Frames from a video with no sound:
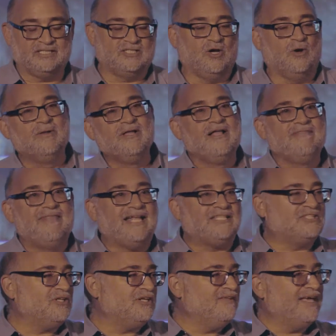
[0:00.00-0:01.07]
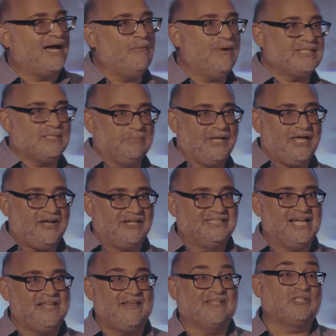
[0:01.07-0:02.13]
So that's sort of like I wasn't planning on
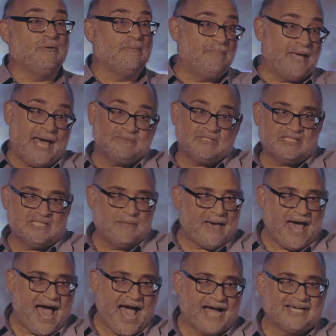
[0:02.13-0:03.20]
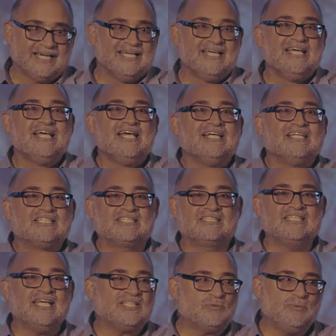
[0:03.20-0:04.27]
telling that story, but Babs is in the back,
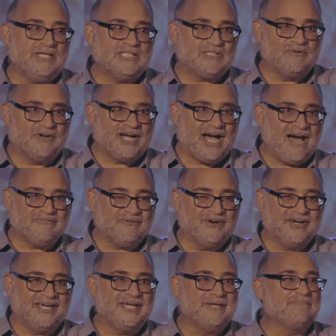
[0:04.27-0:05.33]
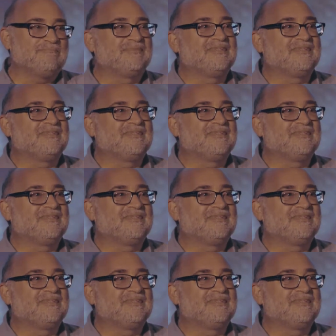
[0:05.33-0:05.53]
six weeks of recovery,